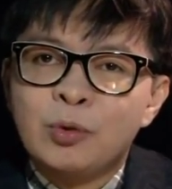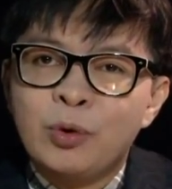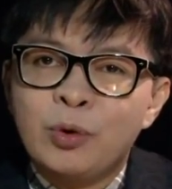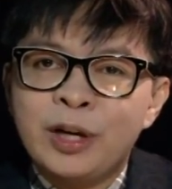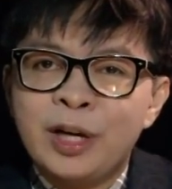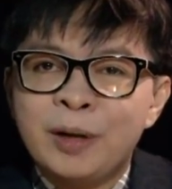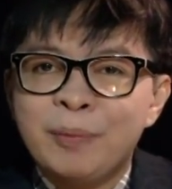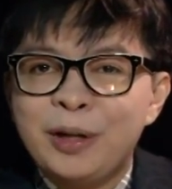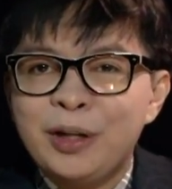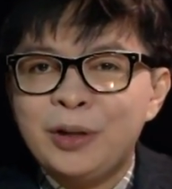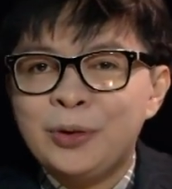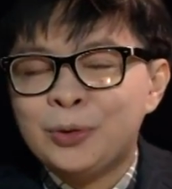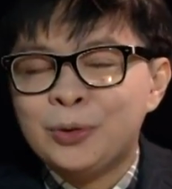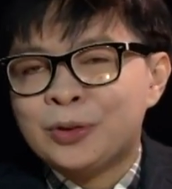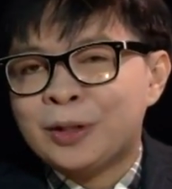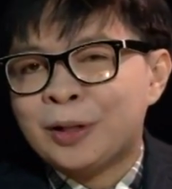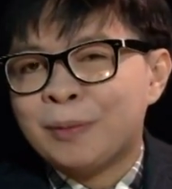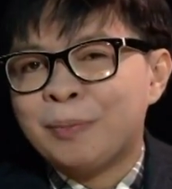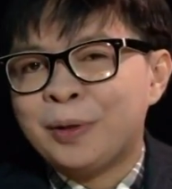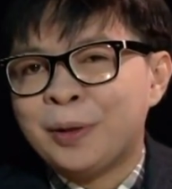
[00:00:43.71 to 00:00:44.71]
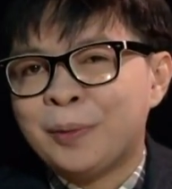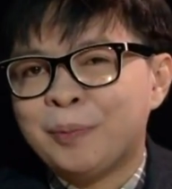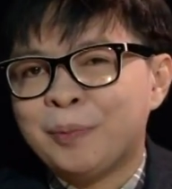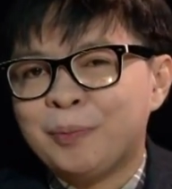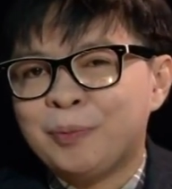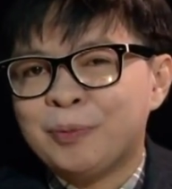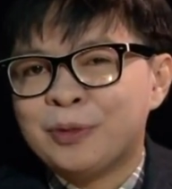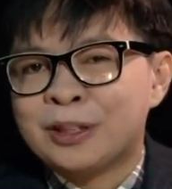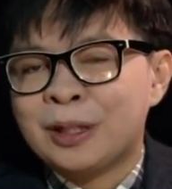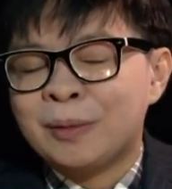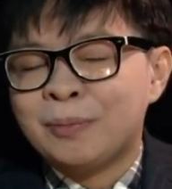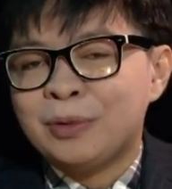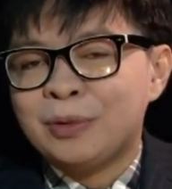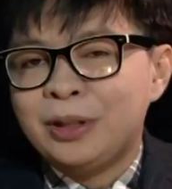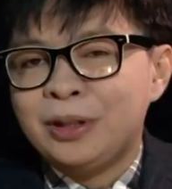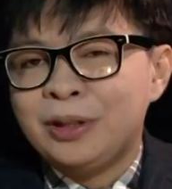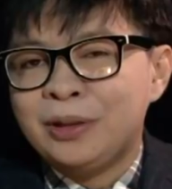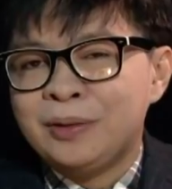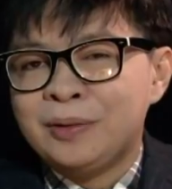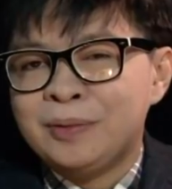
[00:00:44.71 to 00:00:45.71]
we have a new topic,
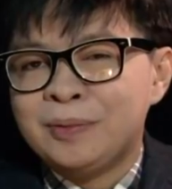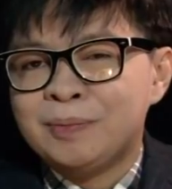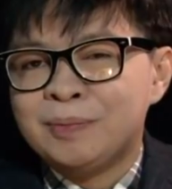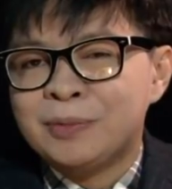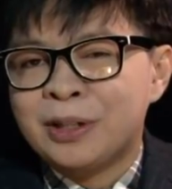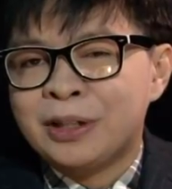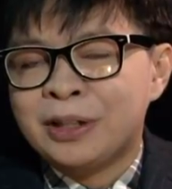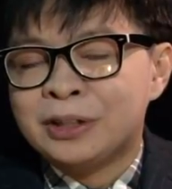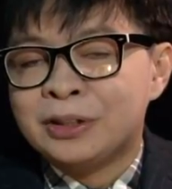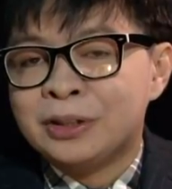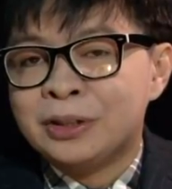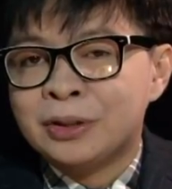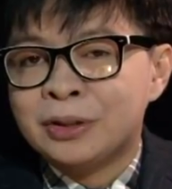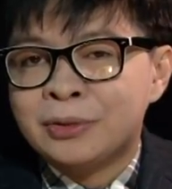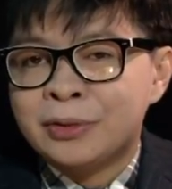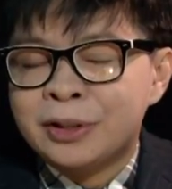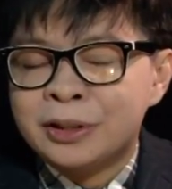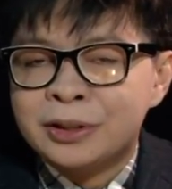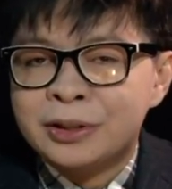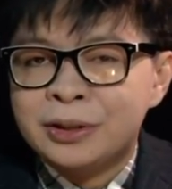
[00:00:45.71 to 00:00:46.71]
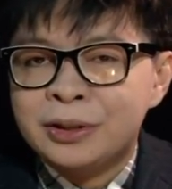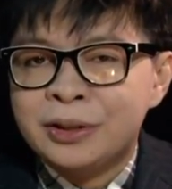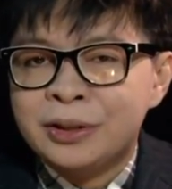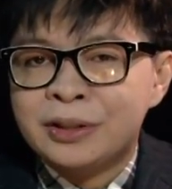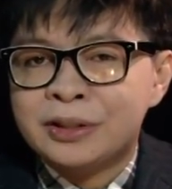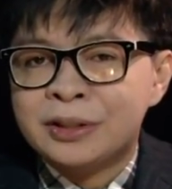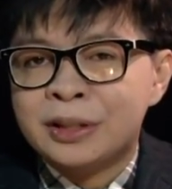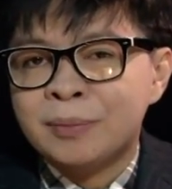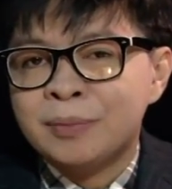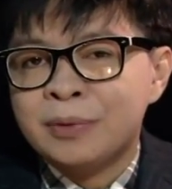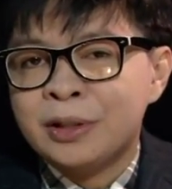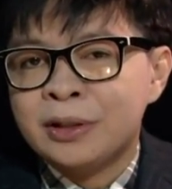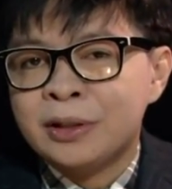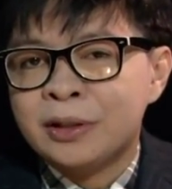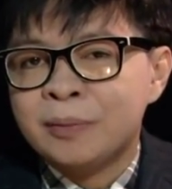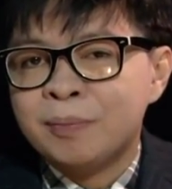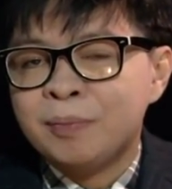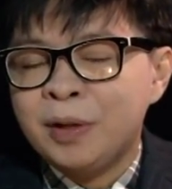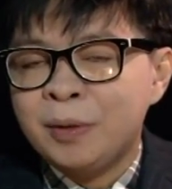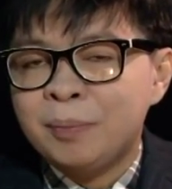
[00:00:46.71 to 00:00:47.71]
something that is interesting and
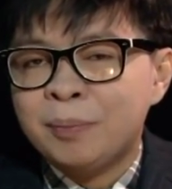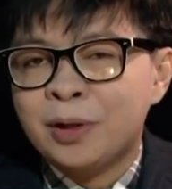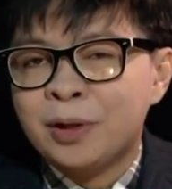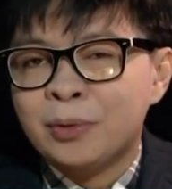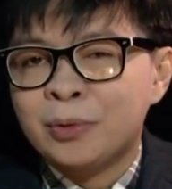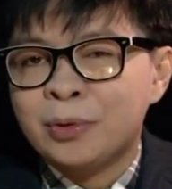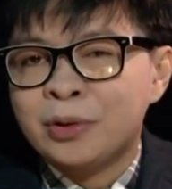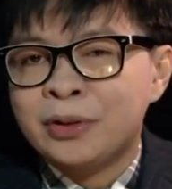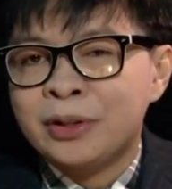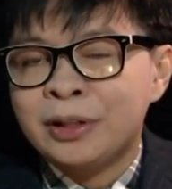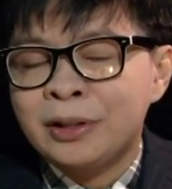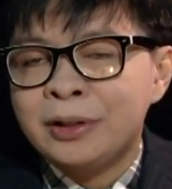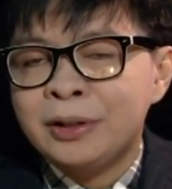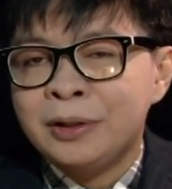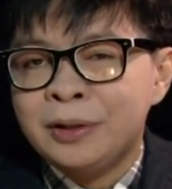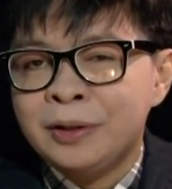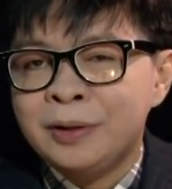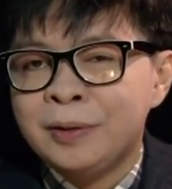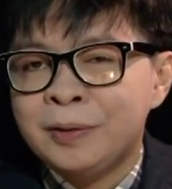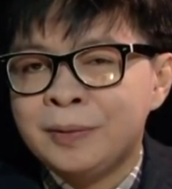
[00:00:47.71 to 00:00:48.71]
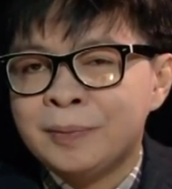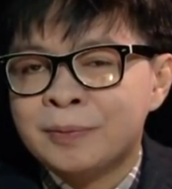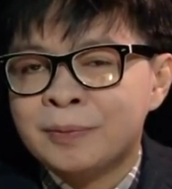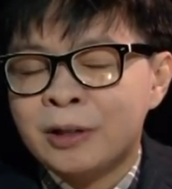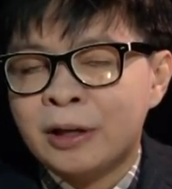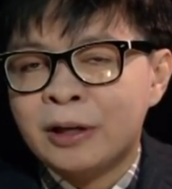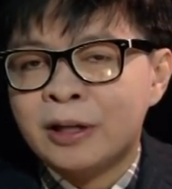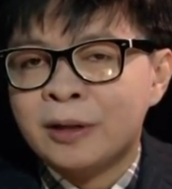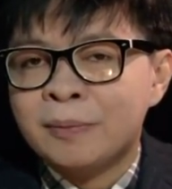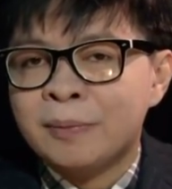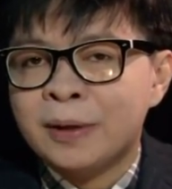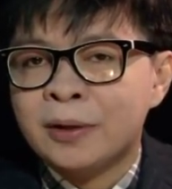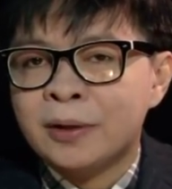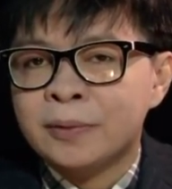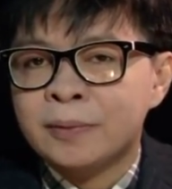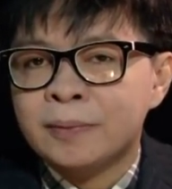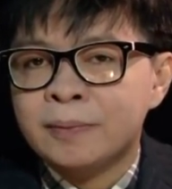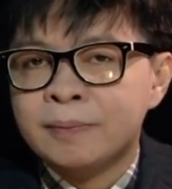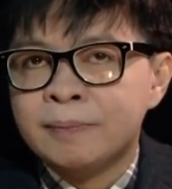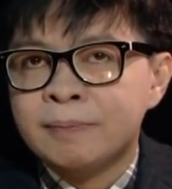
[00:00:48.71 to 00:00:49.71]
something that people would really talk
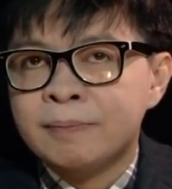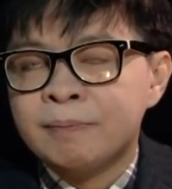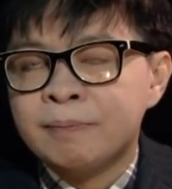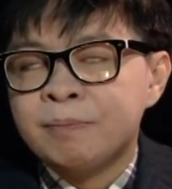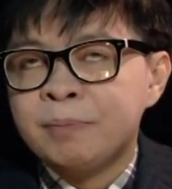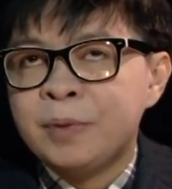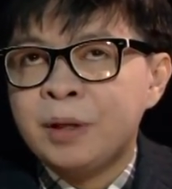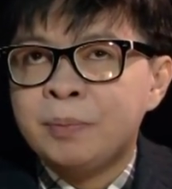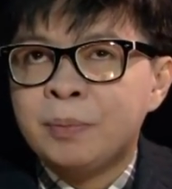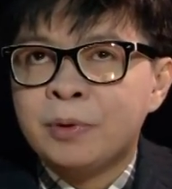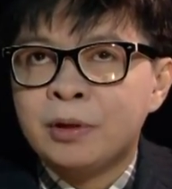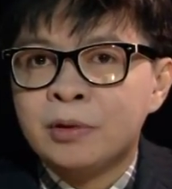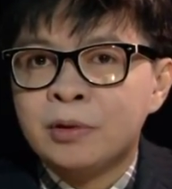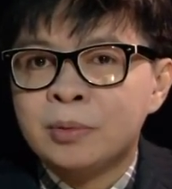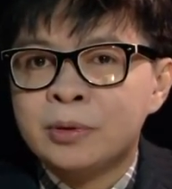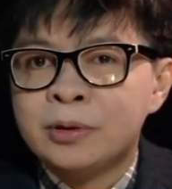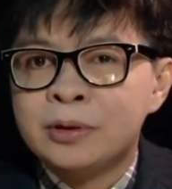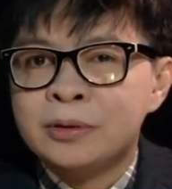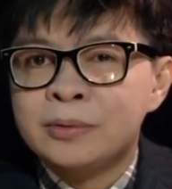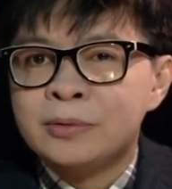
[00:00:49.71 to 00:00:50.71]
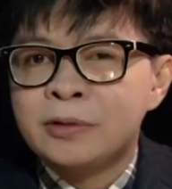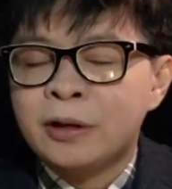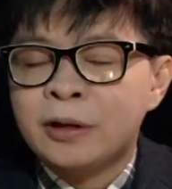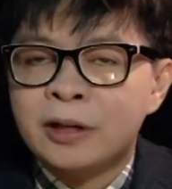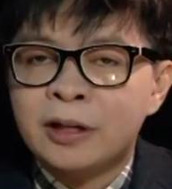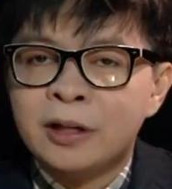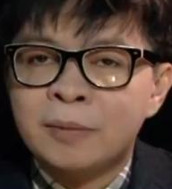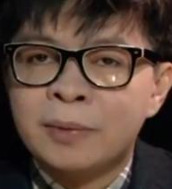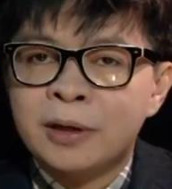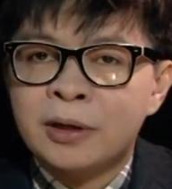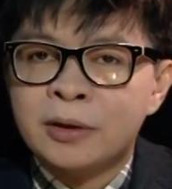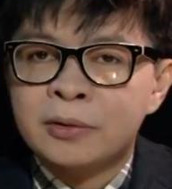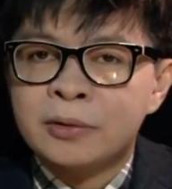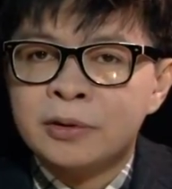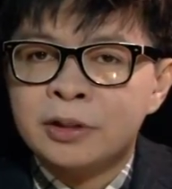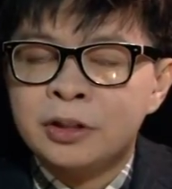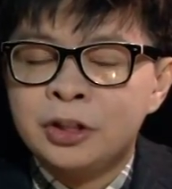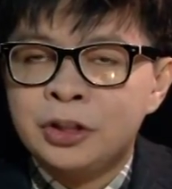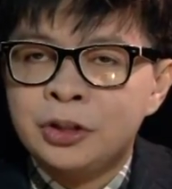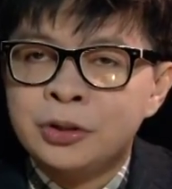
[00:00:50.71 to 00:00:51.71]
about. People would talk
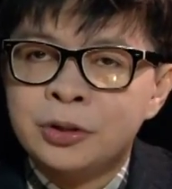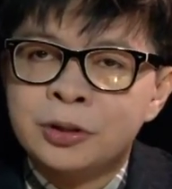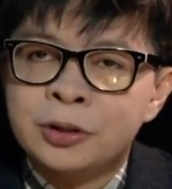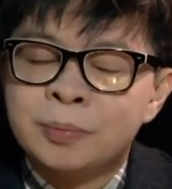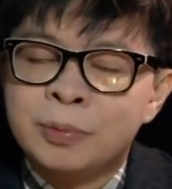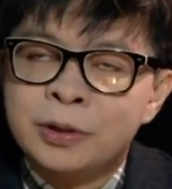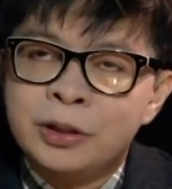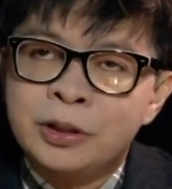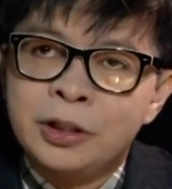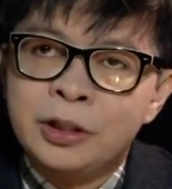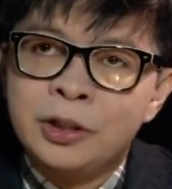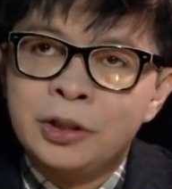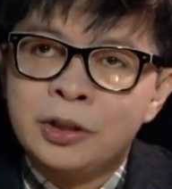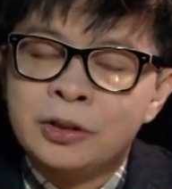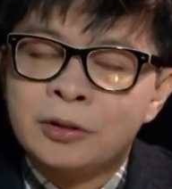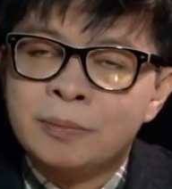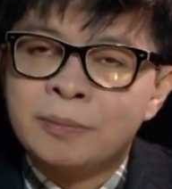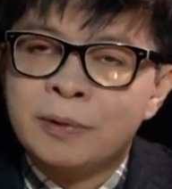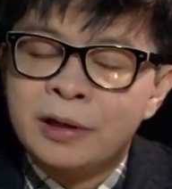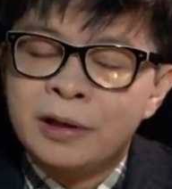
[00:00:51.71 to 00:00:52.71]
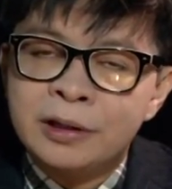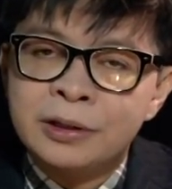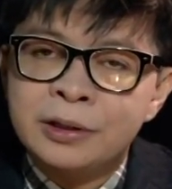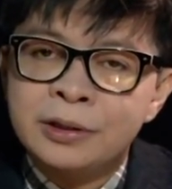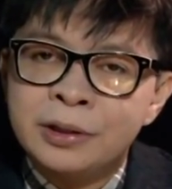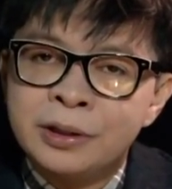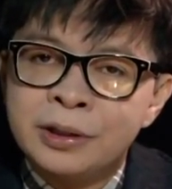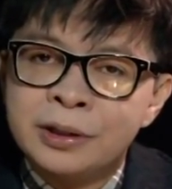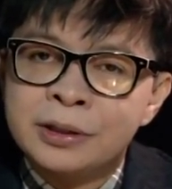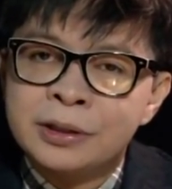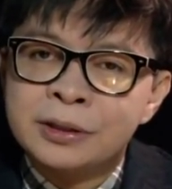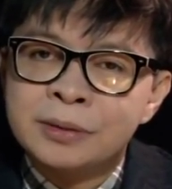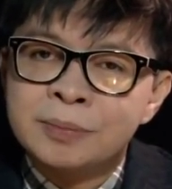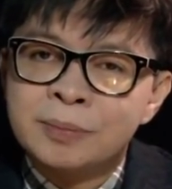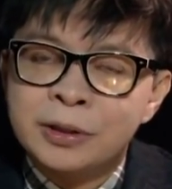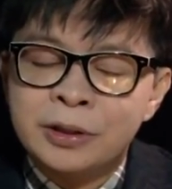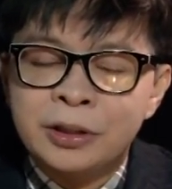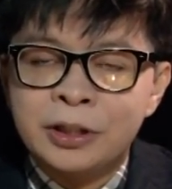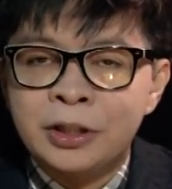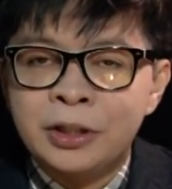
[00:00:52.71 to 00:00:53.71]
about issues pertaining to politics,
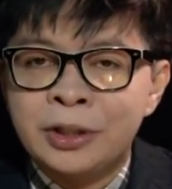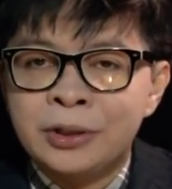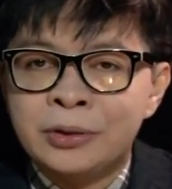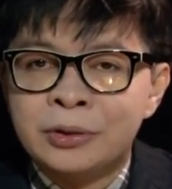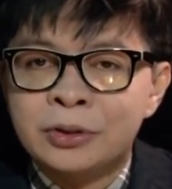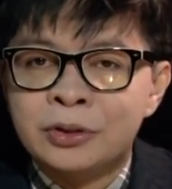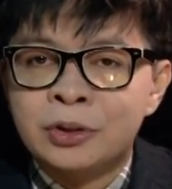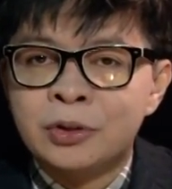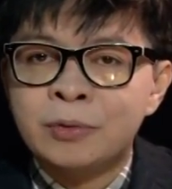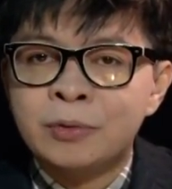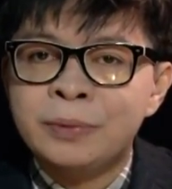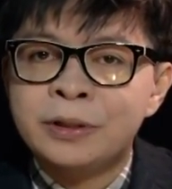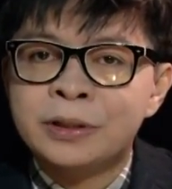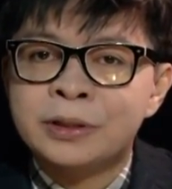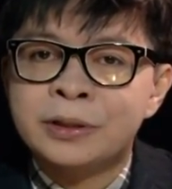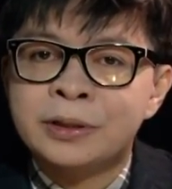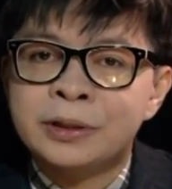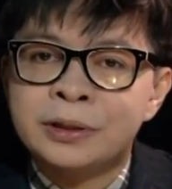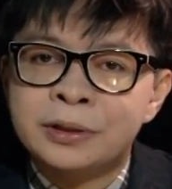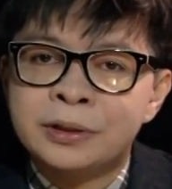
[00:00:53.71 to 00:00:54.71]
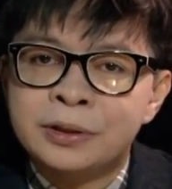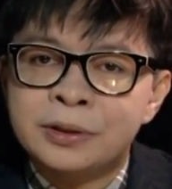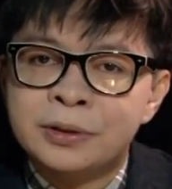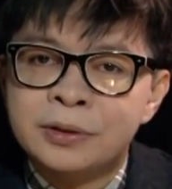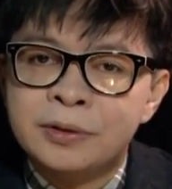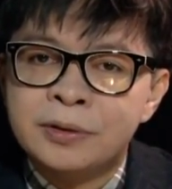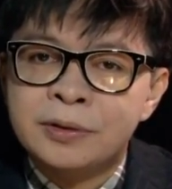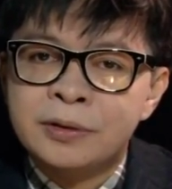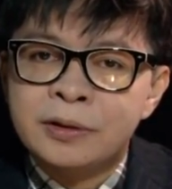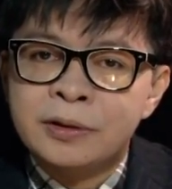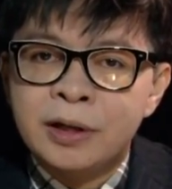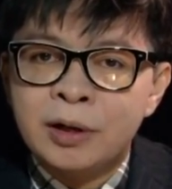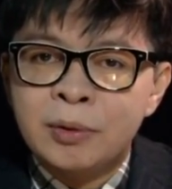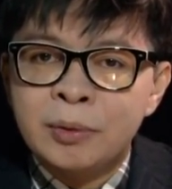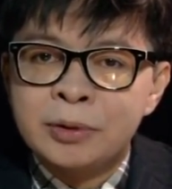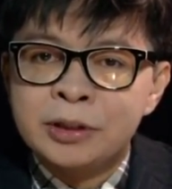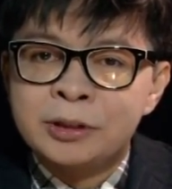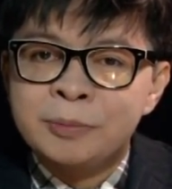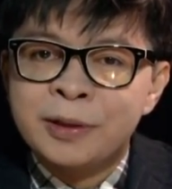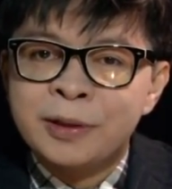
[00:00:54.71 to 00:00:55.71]
pertaining to show business.
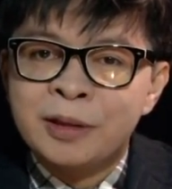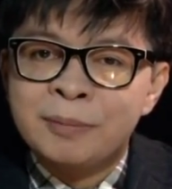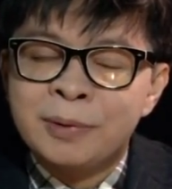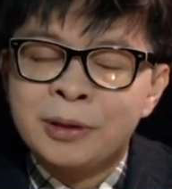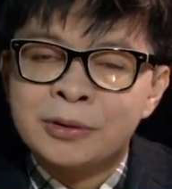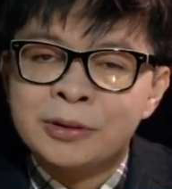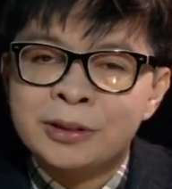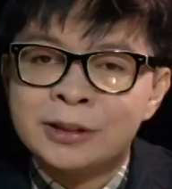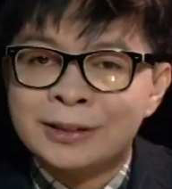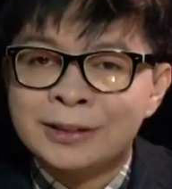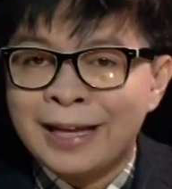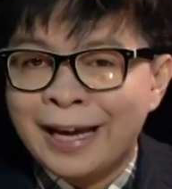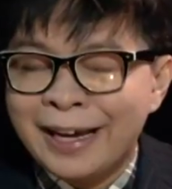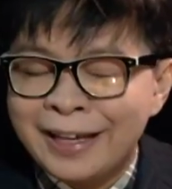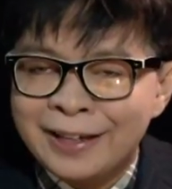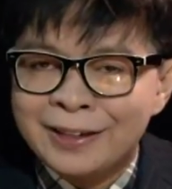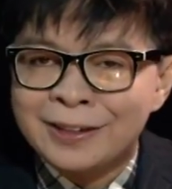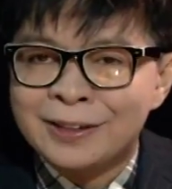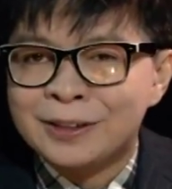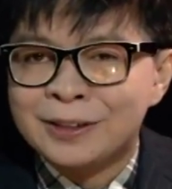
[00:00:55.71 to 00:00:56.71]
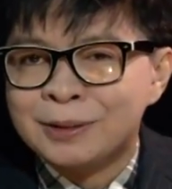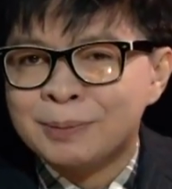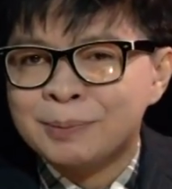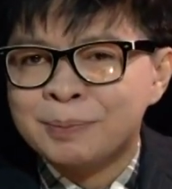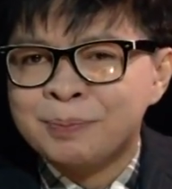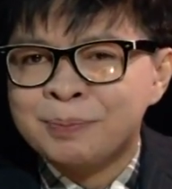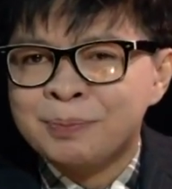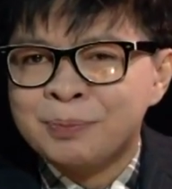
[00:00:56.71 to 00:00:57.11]
Now we would speak about science.